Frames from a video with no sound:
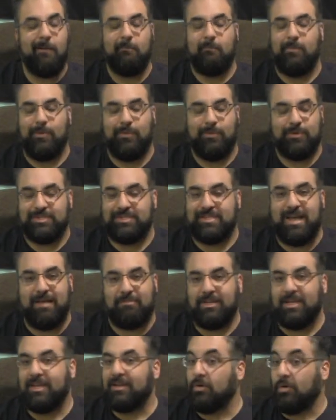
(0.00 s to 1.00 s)
But we're just happy
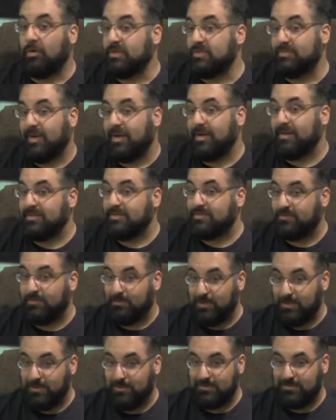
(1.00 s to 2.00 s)
to get correspondence from you.